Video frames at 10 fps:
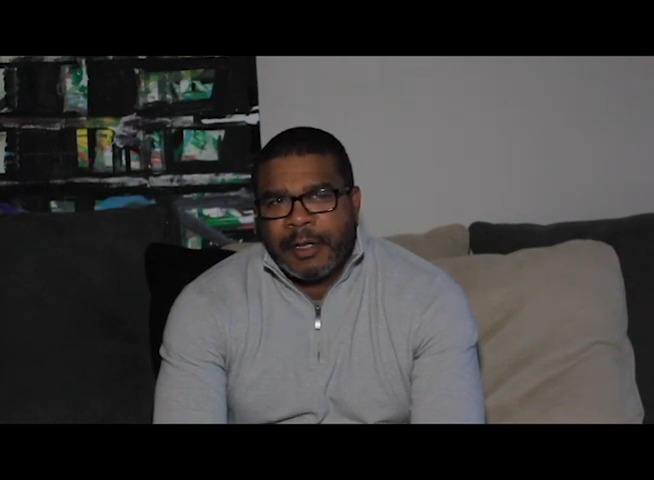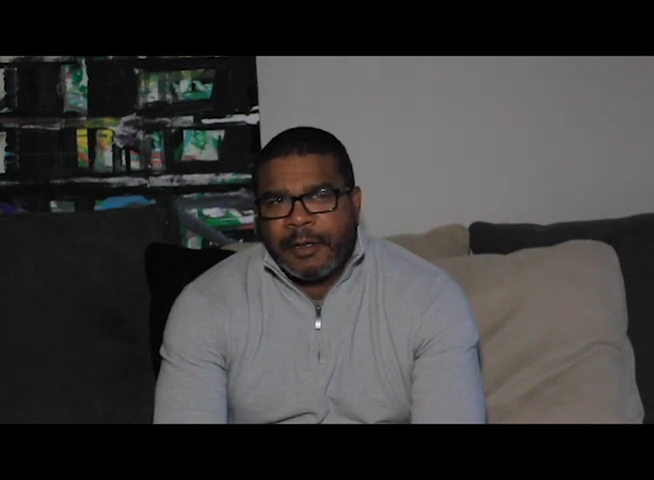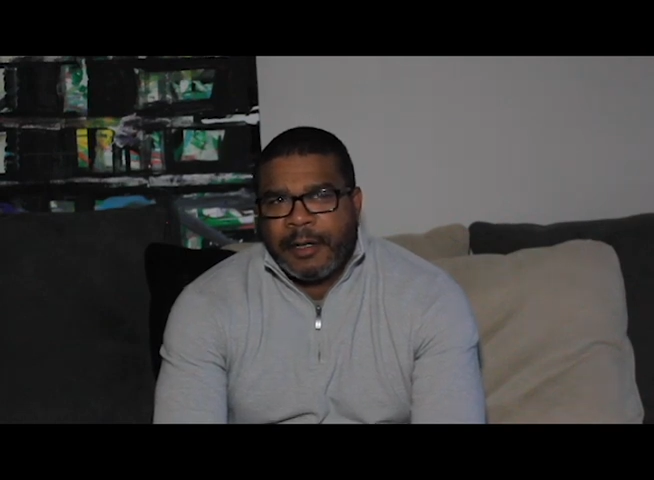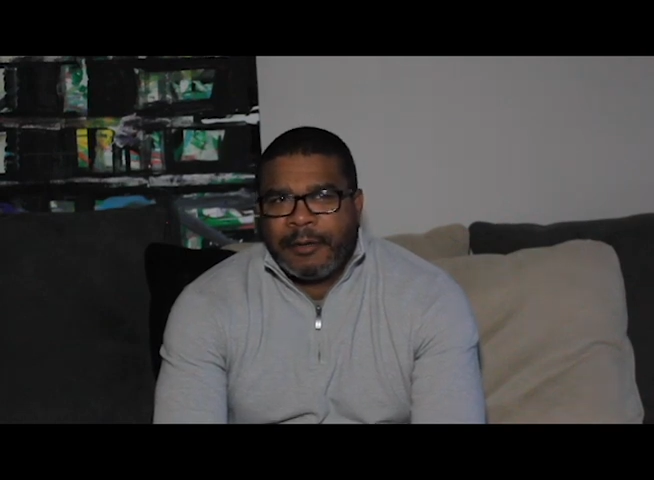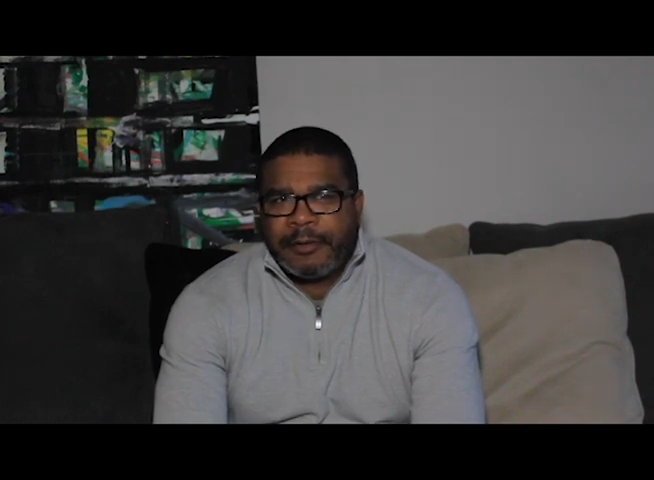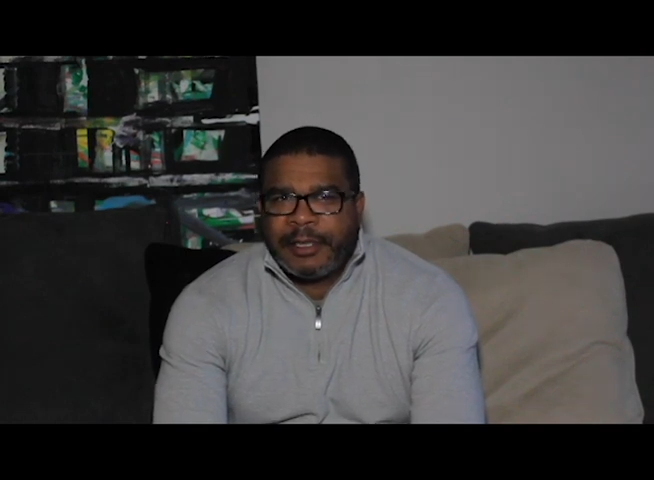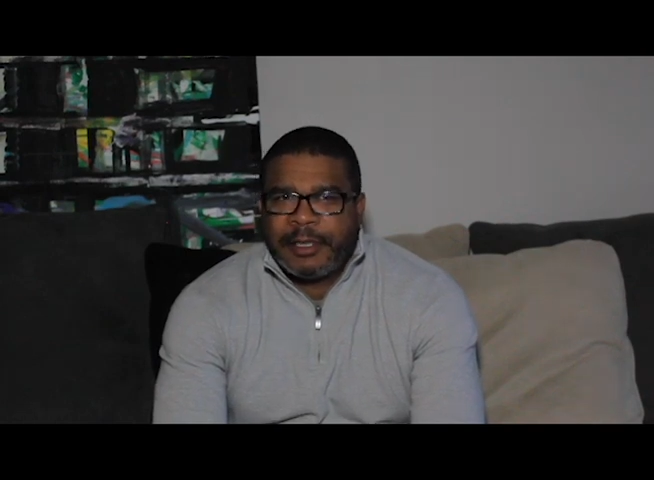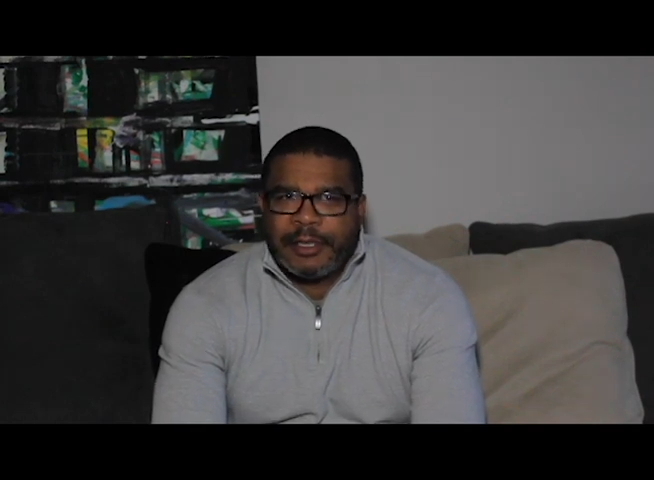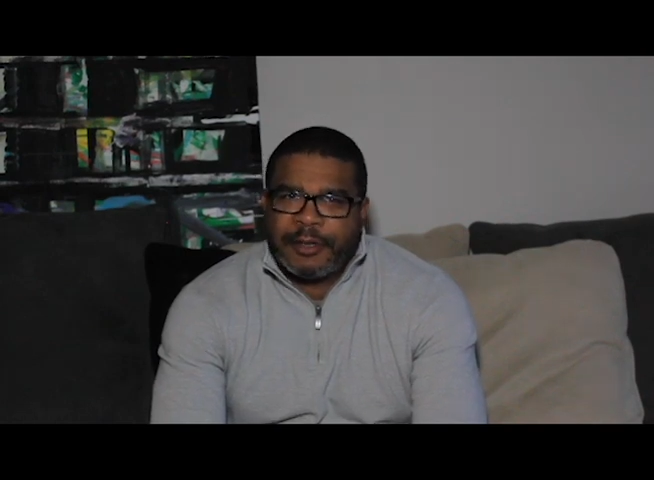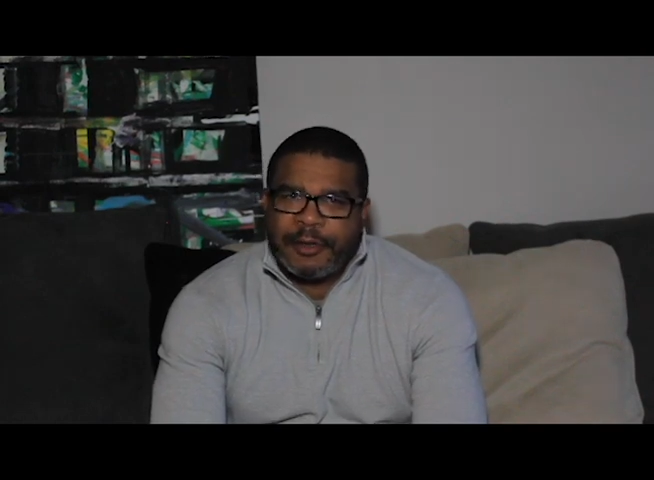No, it didn't
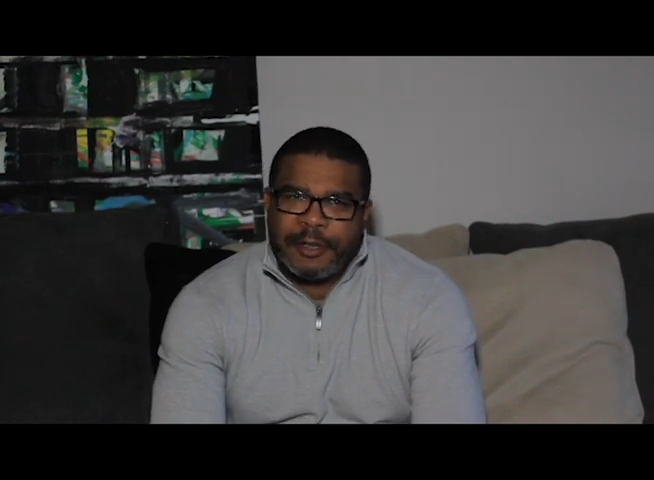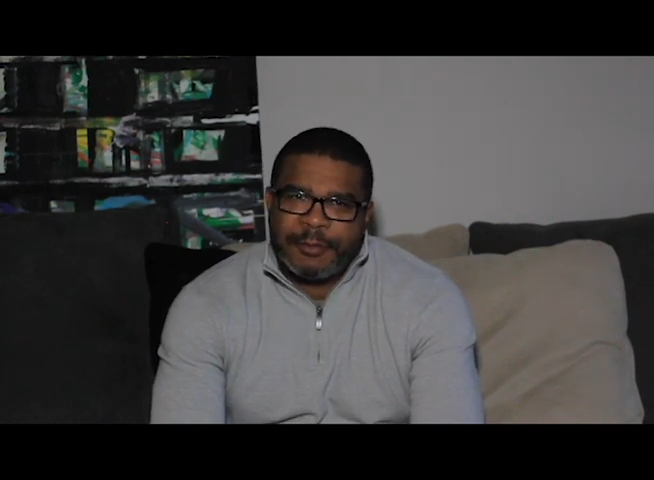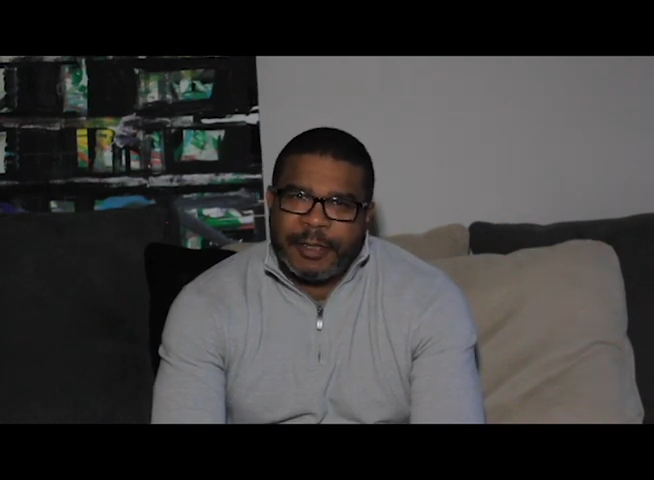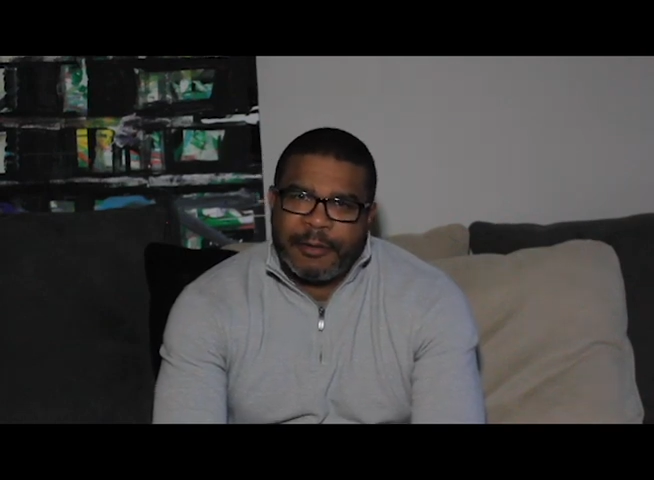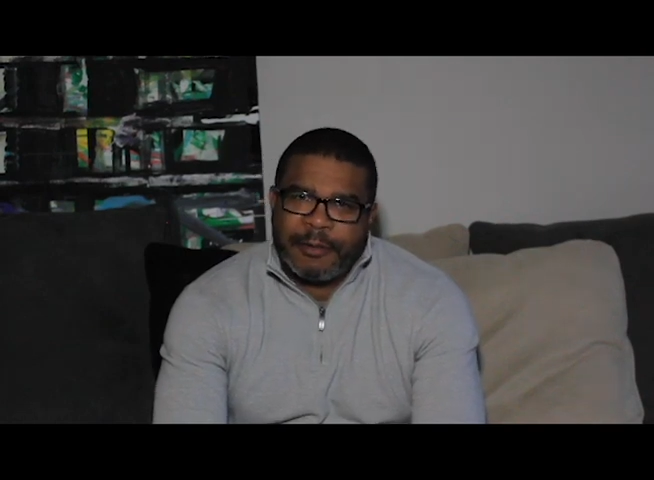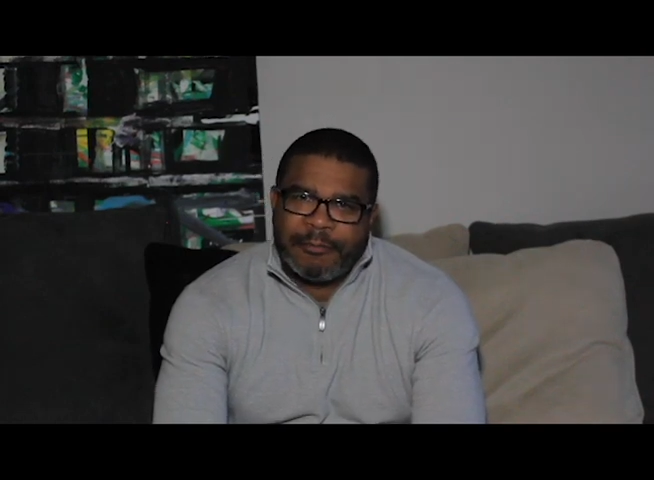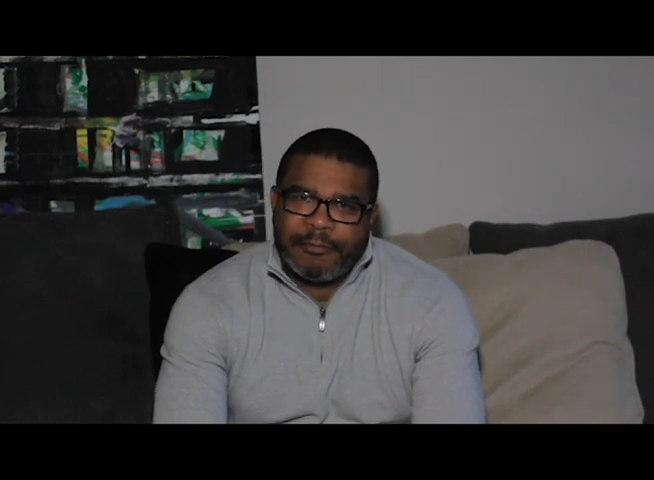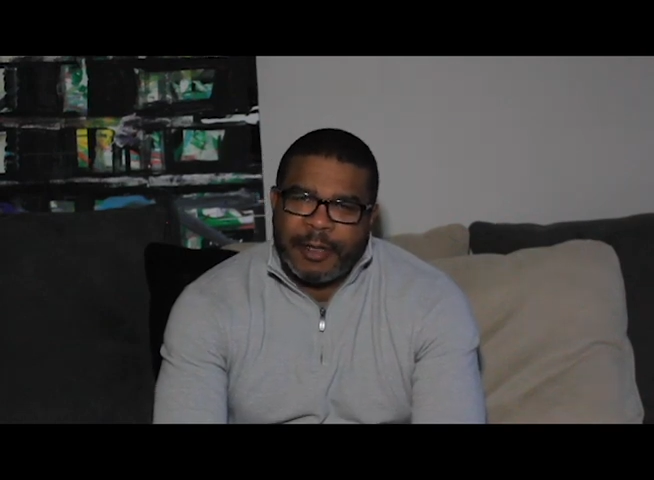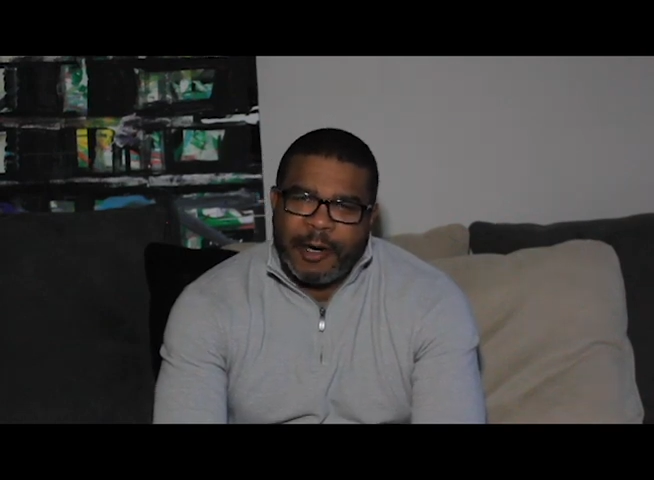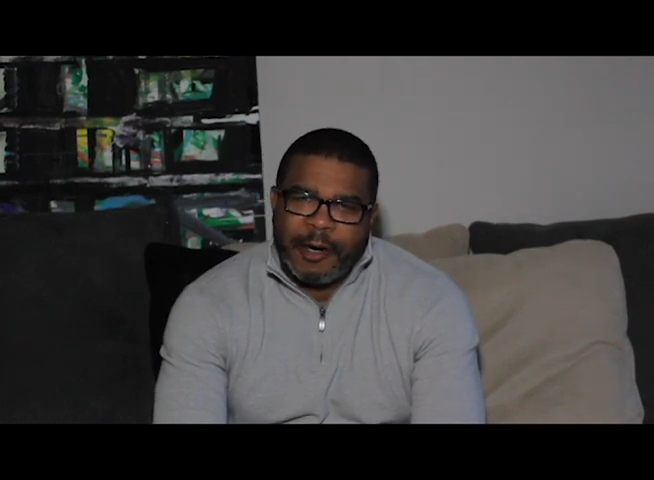discourage me
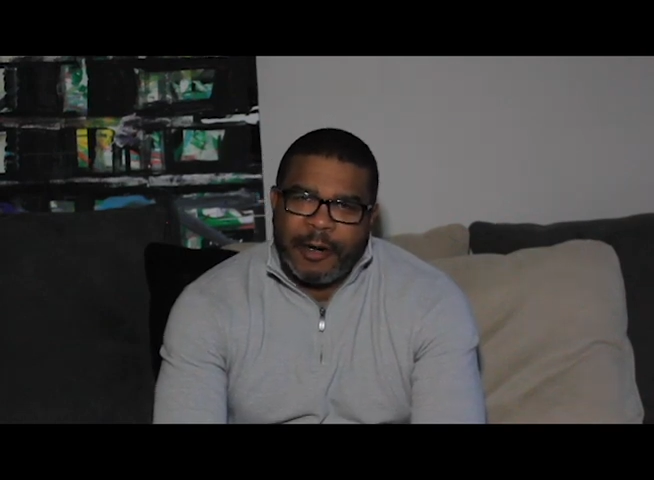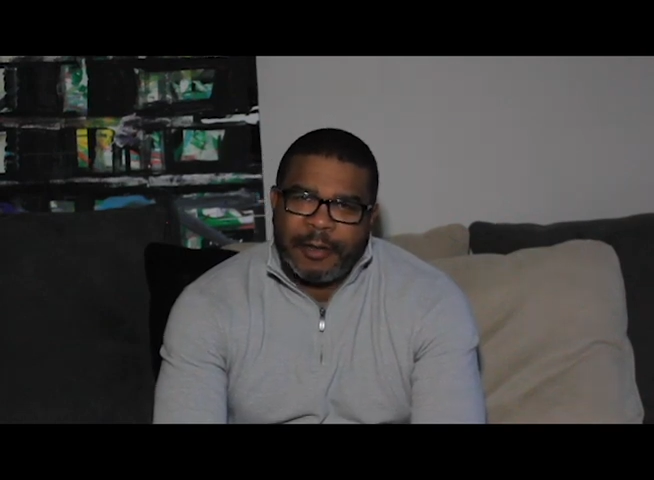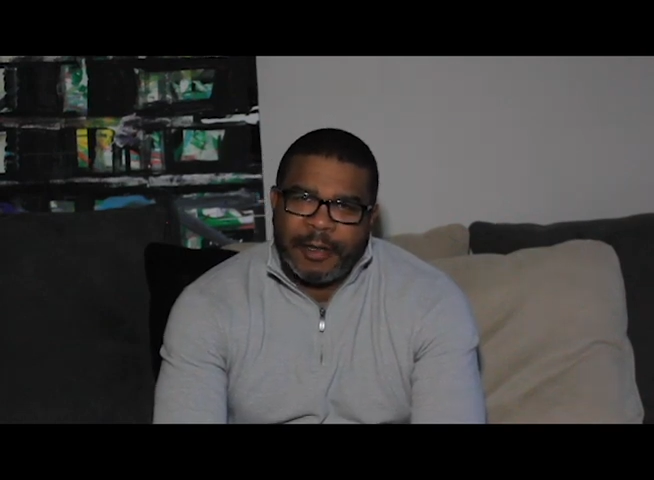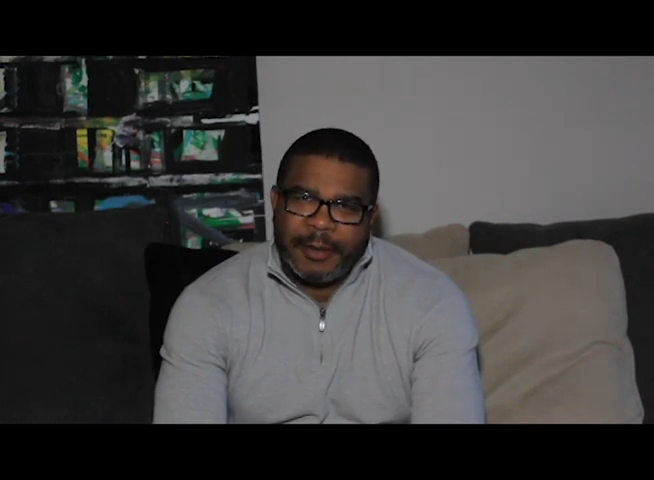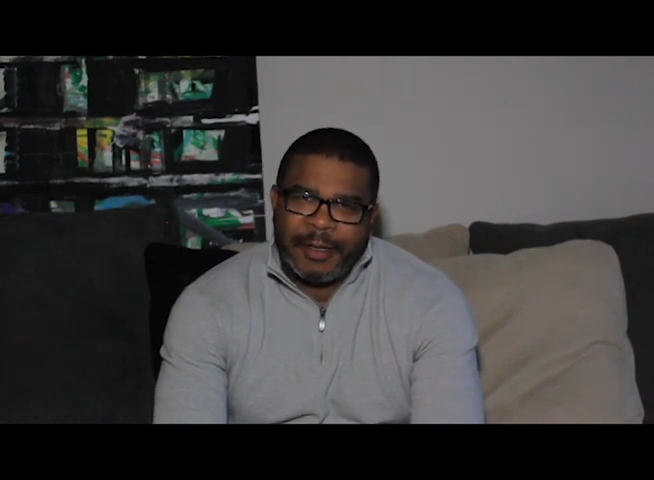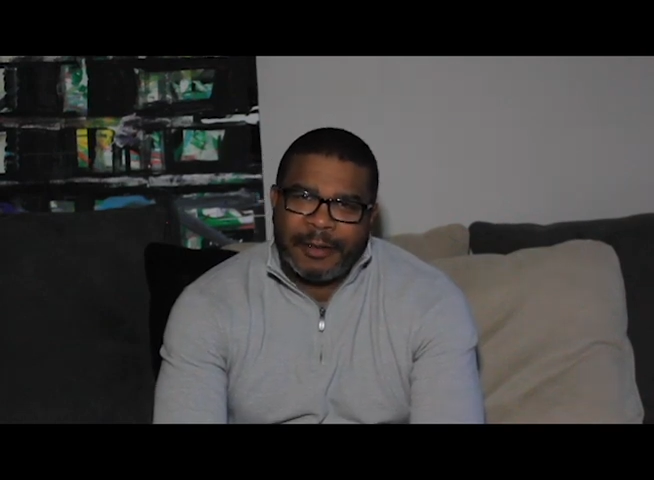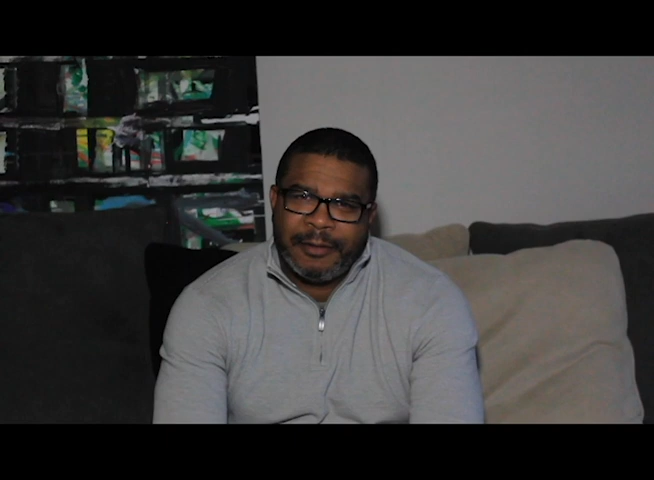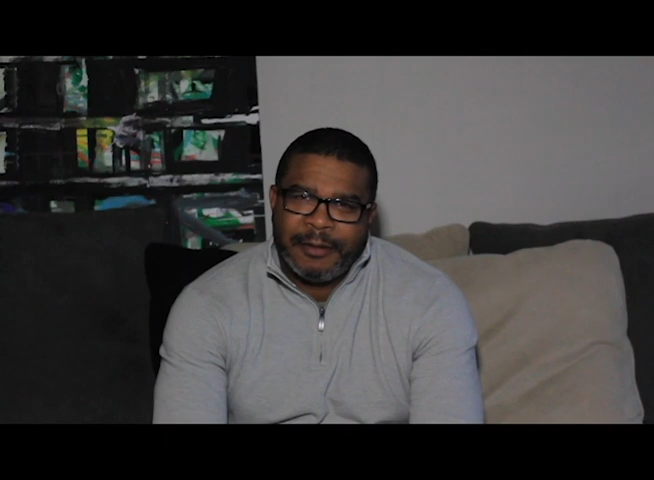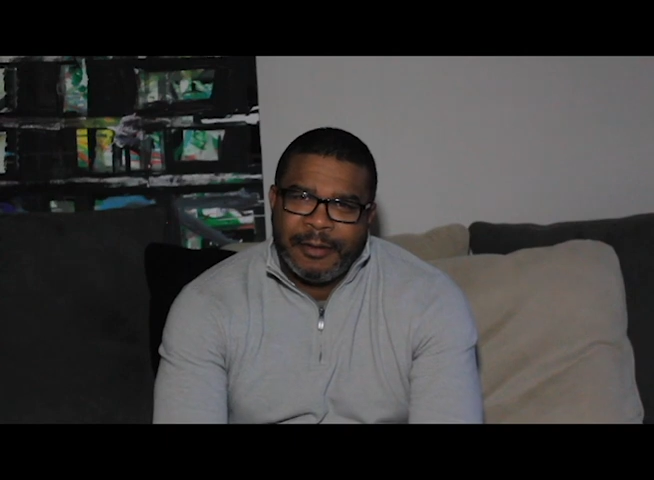at all. I mean,